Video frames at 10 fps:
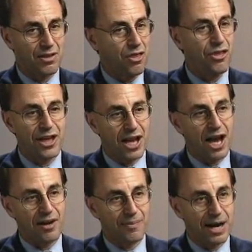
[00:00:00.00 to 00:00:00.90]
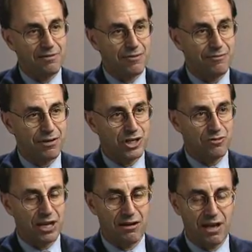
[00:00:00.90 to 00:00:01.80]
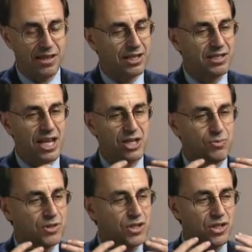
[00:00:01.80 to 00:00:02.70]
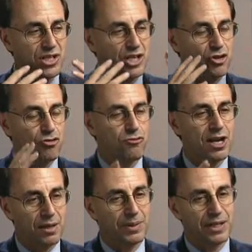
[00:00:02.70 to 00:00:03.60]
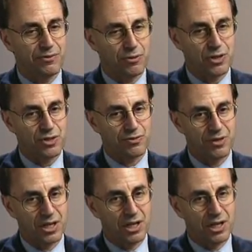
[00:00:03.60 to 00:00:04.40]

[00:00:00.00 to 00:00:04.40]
thing out of my refrigerator and the taste was just incredibly aversive,